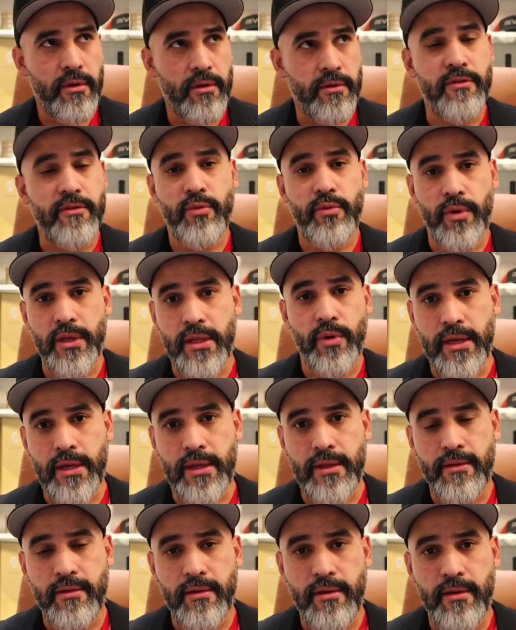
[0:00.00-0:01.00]
since
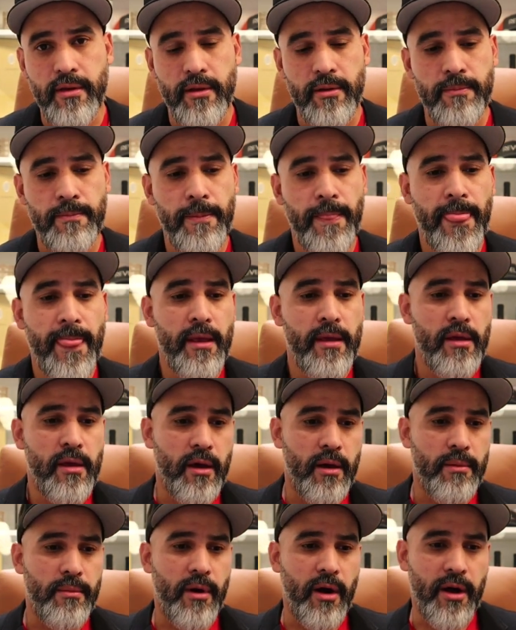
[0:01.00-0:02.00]
2019,
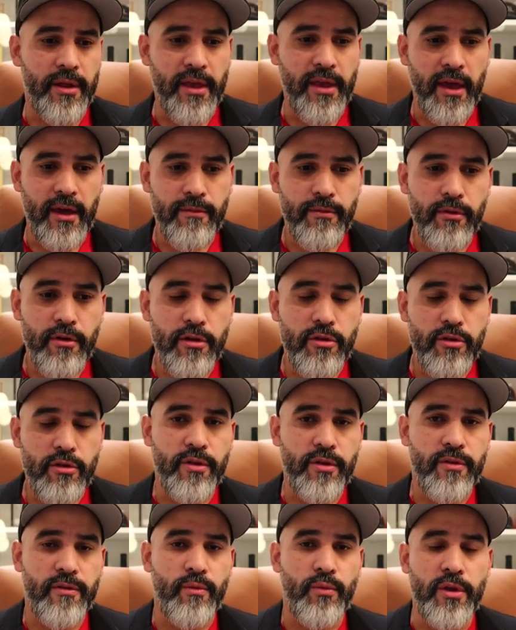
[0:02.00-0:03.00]
on average,
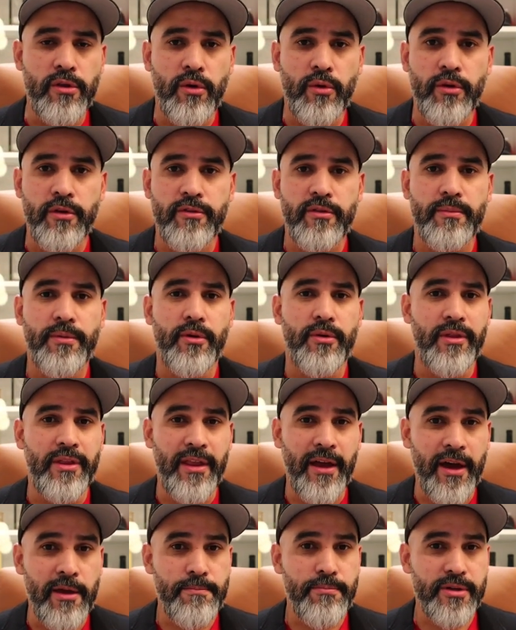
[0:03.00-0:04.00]
we noticed about
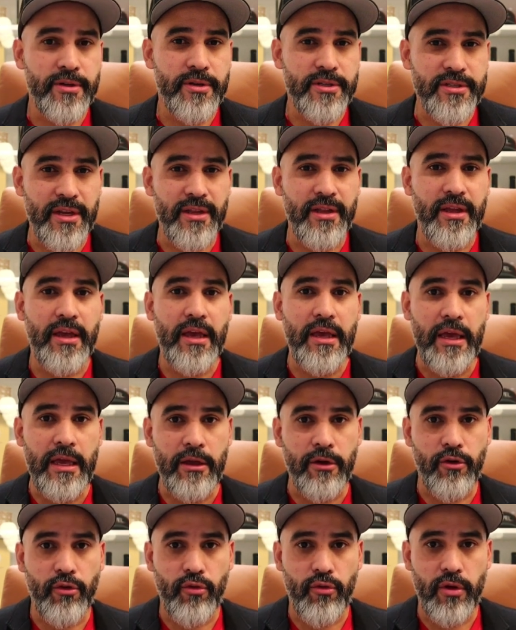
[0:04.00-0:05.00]
9%
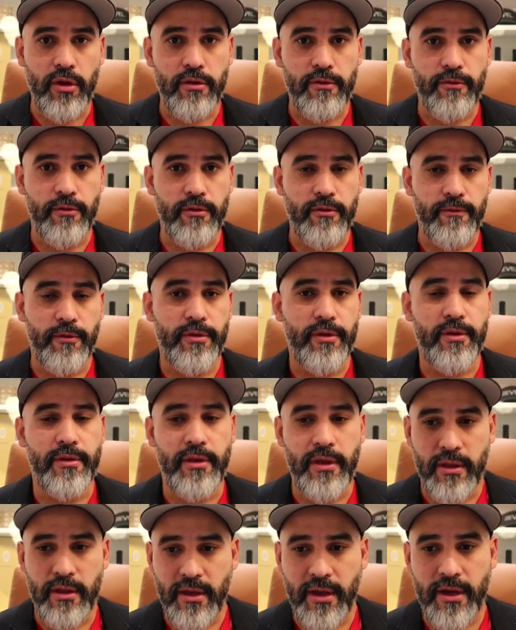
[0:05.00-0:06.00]
increase for the
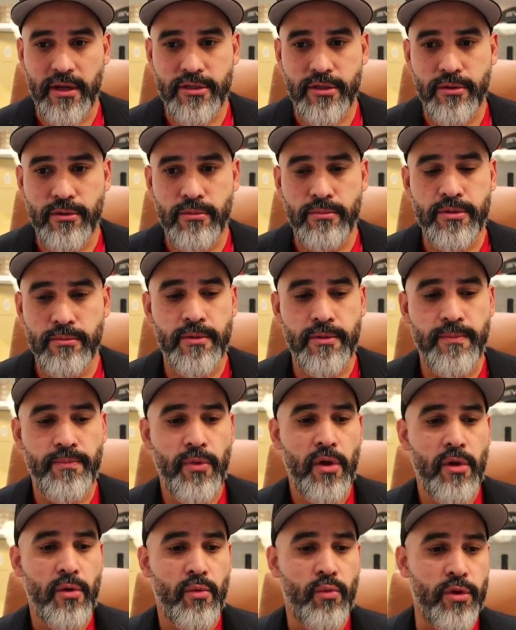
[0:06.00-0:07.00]
detached homes.
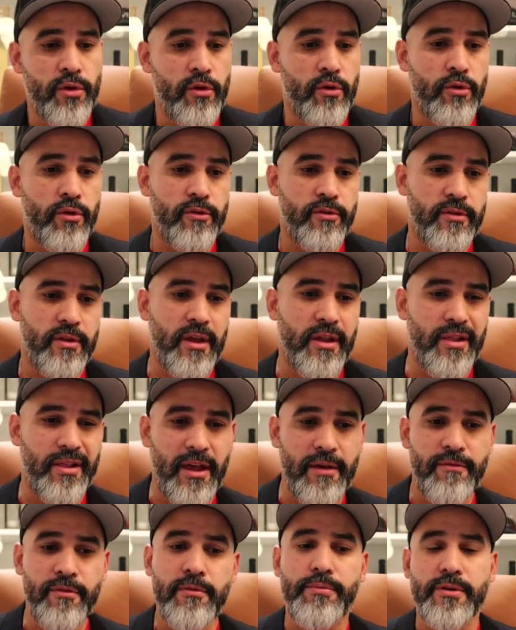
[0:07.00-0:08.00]
We noticed
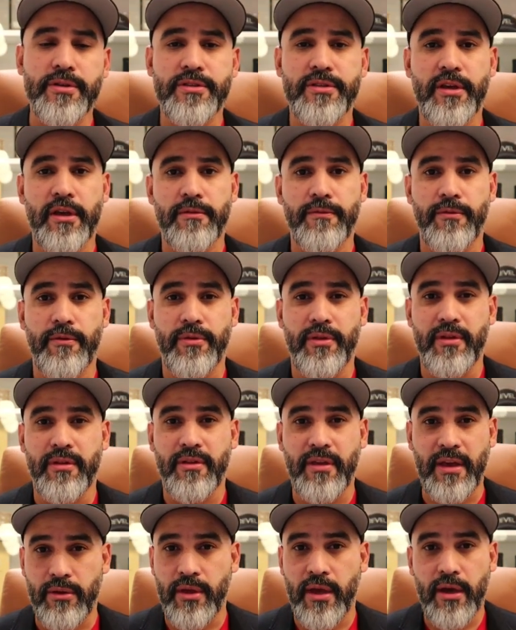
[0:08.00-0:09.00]
11% for the
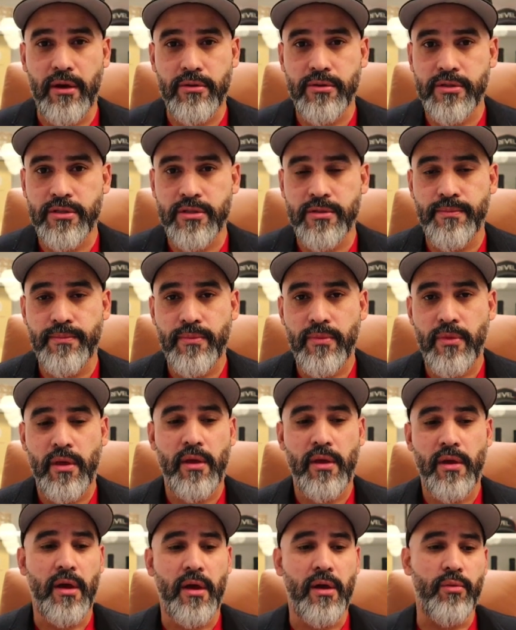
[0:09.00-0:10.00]
townhouse,
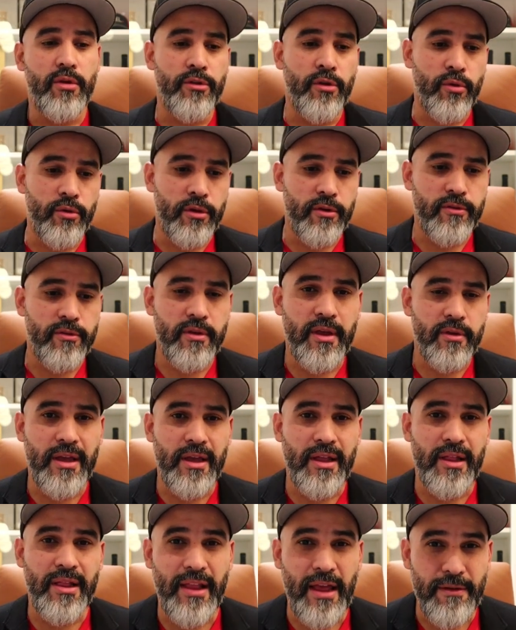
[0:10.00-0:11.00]
and we noticed
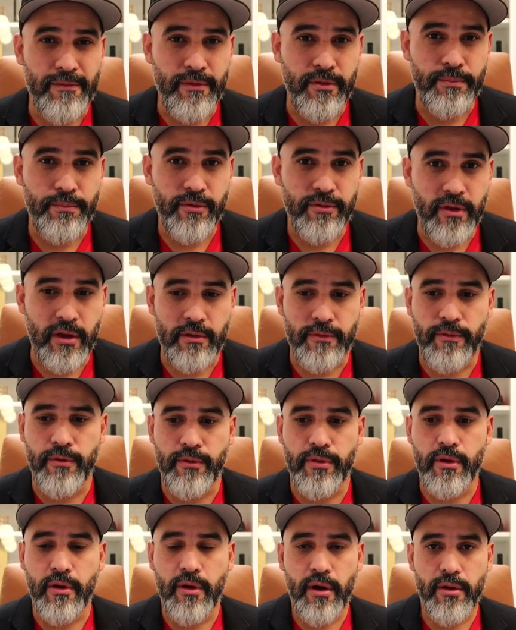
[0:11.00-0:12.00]
11%
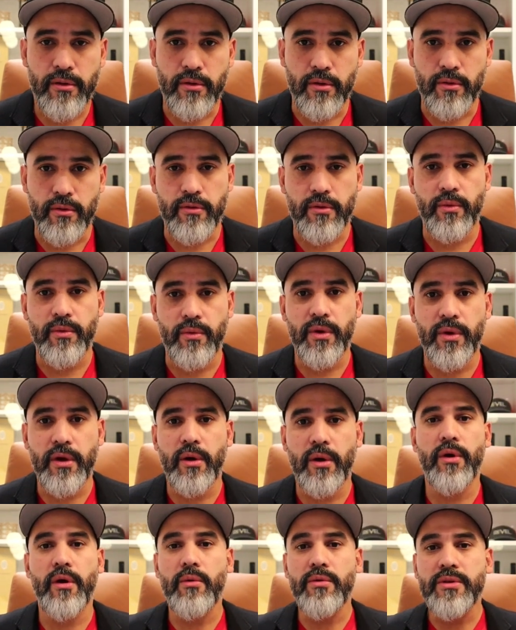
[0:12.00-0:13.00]
for the condo. So
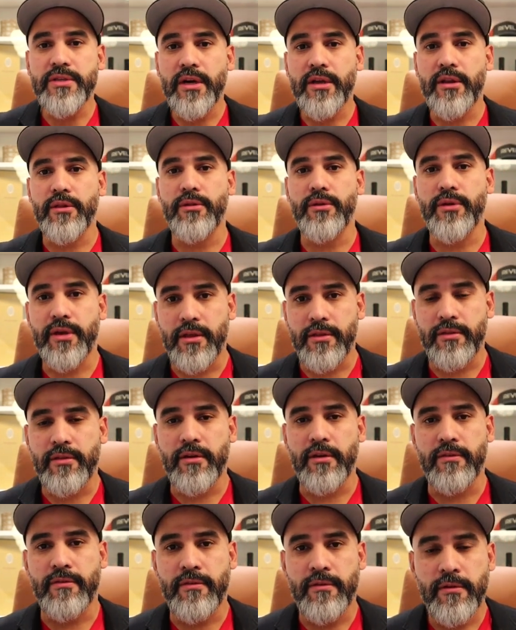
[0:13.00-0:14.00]
we always got to look at
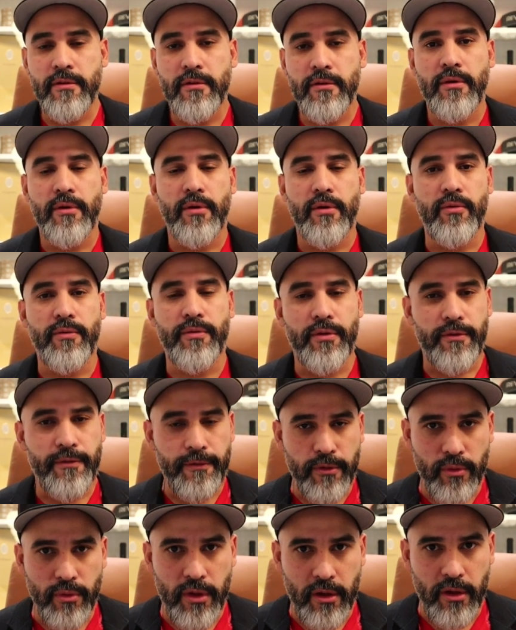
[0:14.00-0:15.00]
things over a
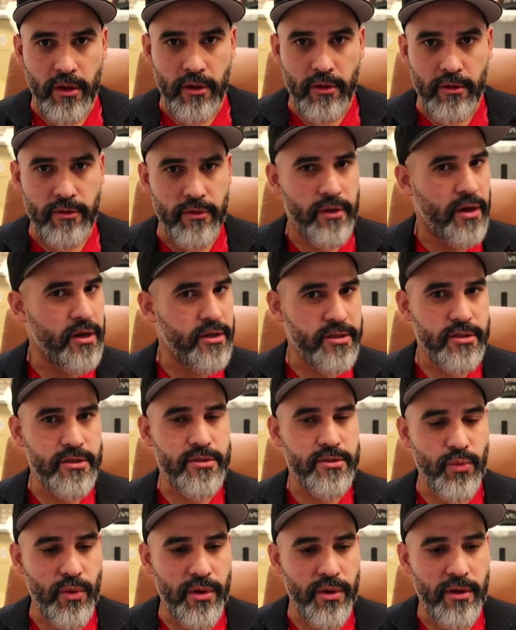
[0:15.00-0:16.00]
few years, not
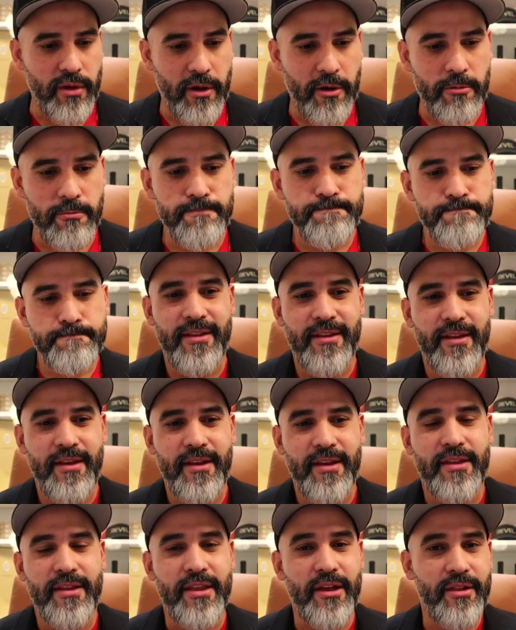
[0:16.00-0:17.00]
just 1 year.
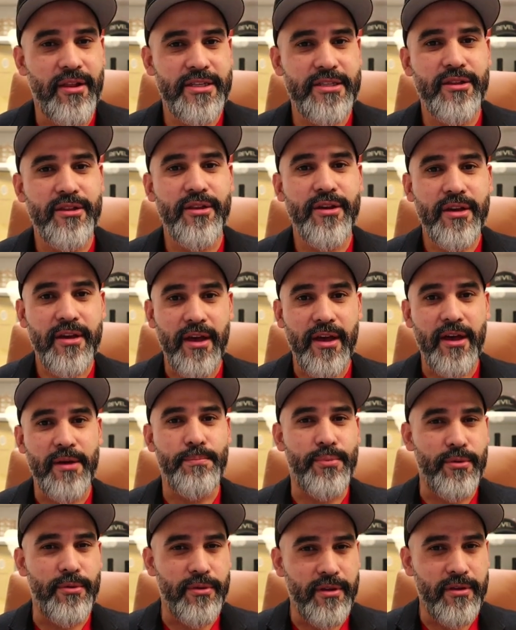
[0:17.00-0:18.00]
Now let's look
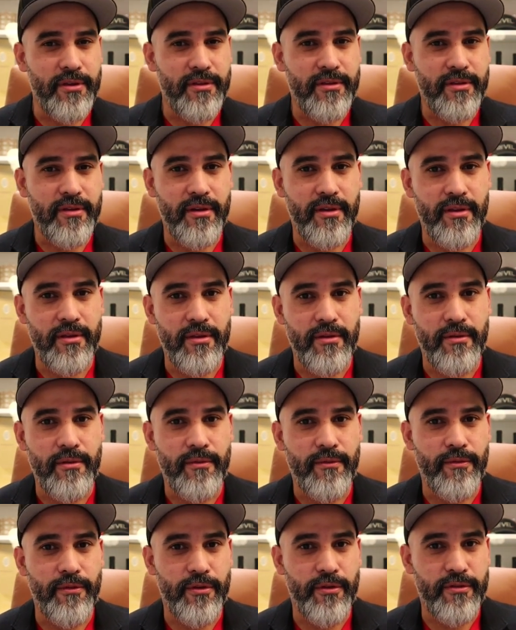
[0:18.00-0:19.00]
at Burlington
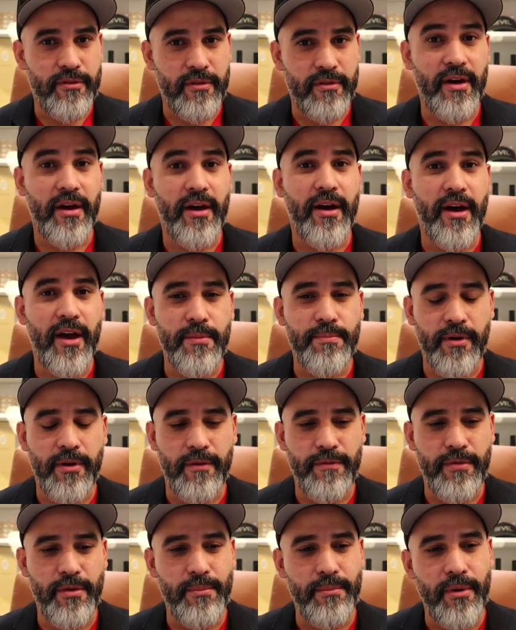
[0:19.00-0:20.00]
versus the hype
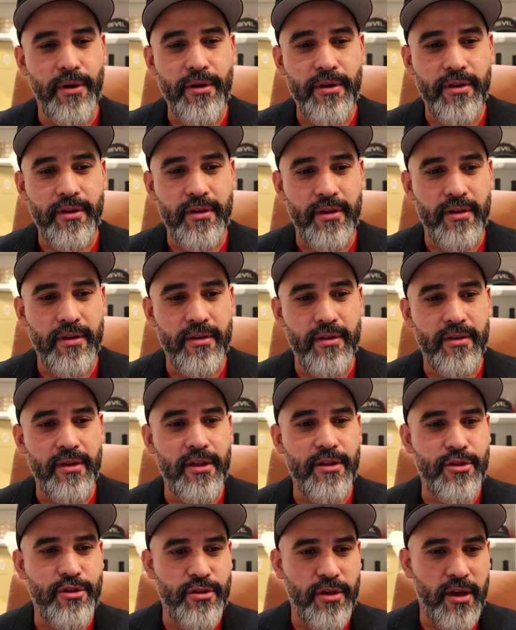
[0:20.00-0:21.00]
of the market
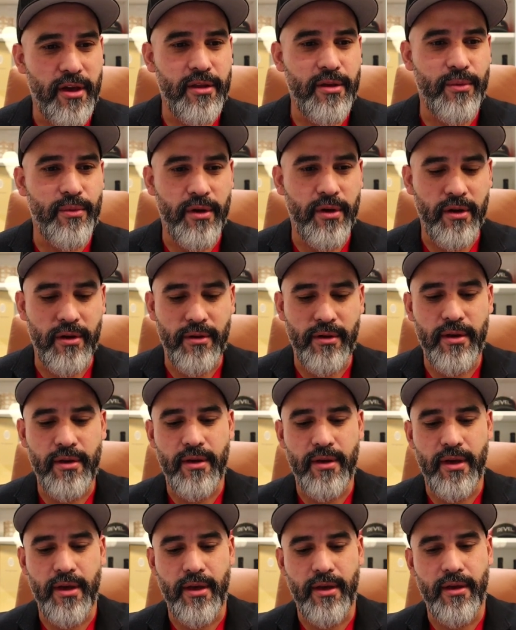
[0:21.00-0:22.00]
in January,
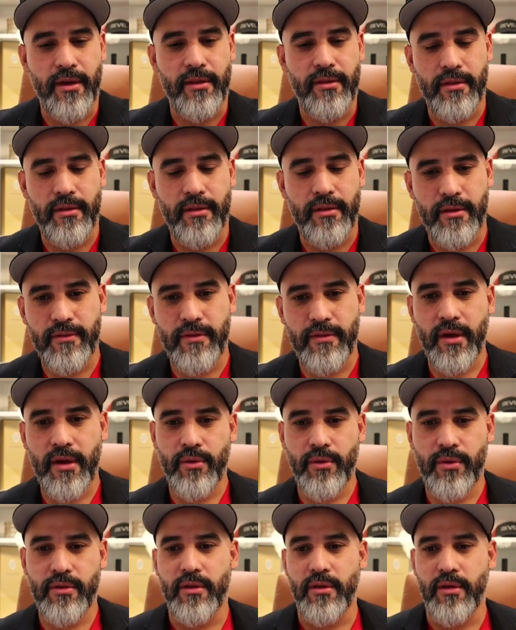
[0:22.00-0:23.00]
and let's see
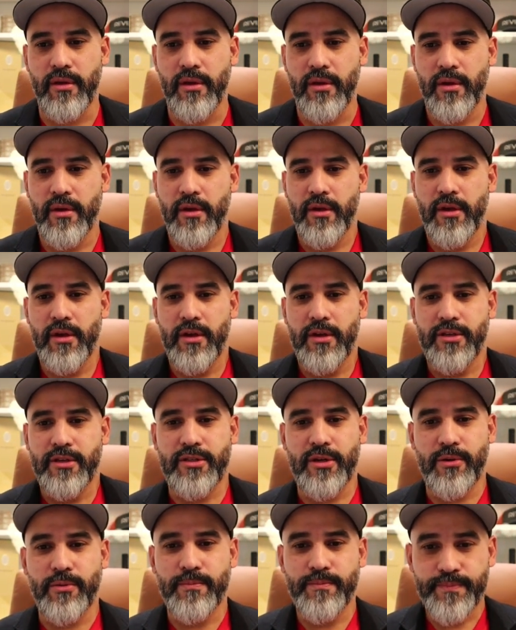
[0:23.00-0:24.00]
how it did.
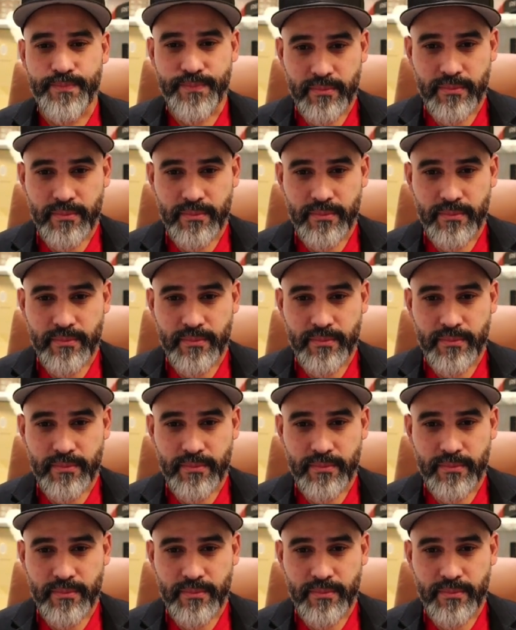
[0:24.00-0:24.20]
So